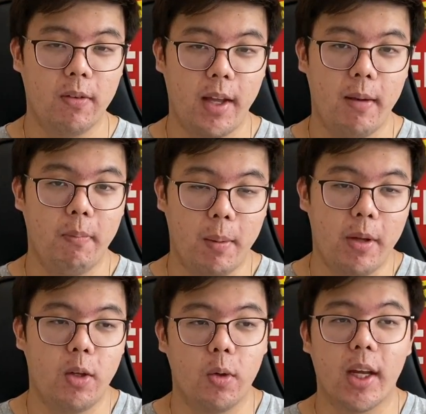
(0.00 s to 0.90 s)
then maybe
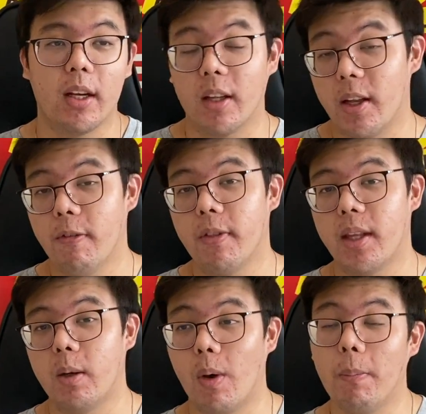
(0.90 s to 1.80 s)
you can give
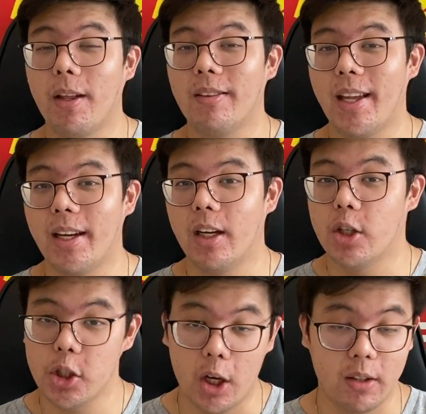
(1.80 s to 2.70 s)
the OnePlus 8 a
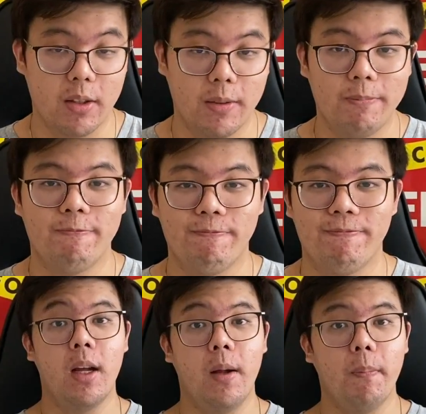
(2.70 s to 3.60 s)
shot.
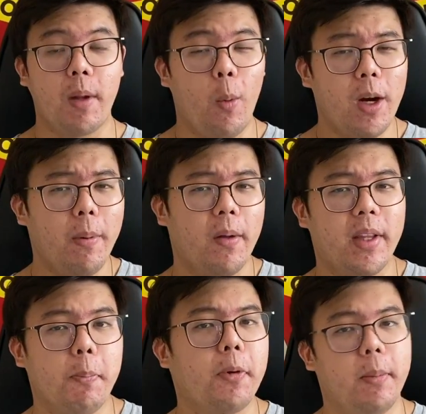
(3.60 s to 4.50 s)
Now what about
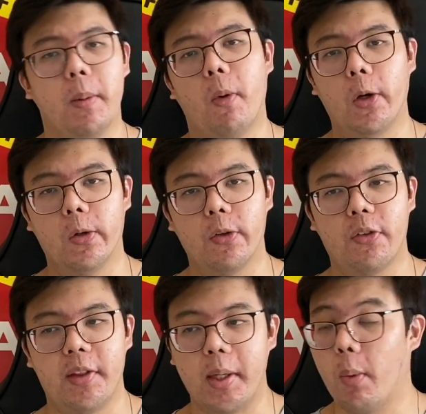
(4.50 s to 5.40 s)
the premium
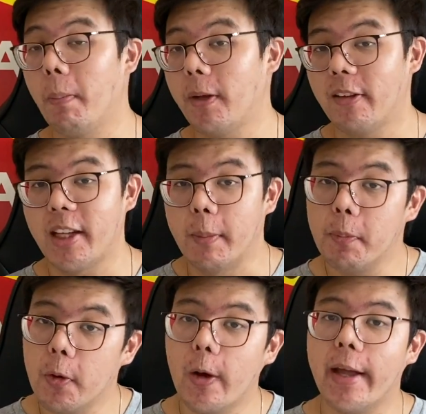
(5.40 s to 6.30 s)
models, the OnePlus 8
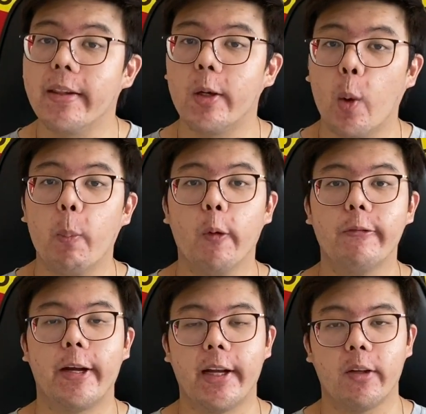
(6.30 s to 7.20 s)
Pro and the Oppo
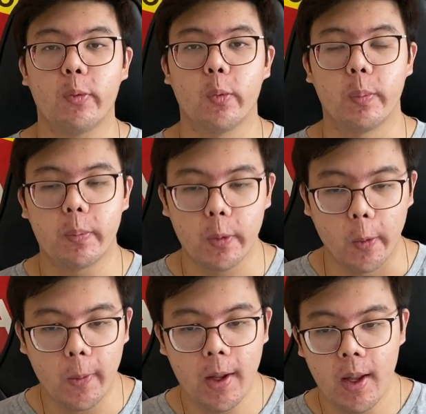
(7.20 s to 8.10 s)
Find X2 Pro?